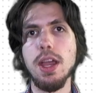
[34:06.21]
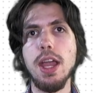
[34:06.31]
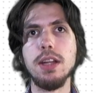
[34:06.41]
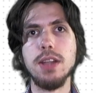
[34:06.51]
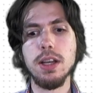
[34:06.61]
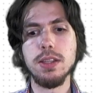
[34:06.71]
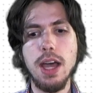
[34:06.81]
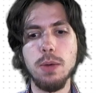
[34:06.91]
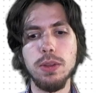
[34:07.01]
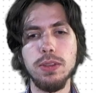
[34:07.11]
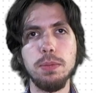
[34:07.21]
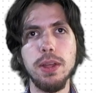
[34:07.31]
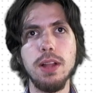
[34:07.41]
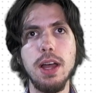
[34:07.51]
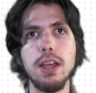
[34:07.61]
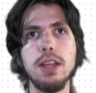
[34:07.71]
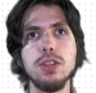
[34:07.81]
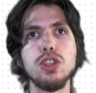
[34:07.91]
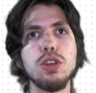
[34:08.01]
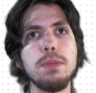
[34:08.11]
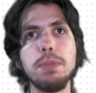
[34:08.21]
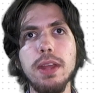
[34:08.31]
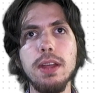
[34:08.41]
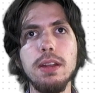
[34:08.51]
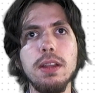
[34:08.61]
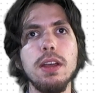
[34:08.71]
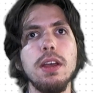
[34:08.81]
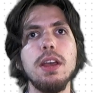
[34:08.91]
And it does that with something like Inscriptin,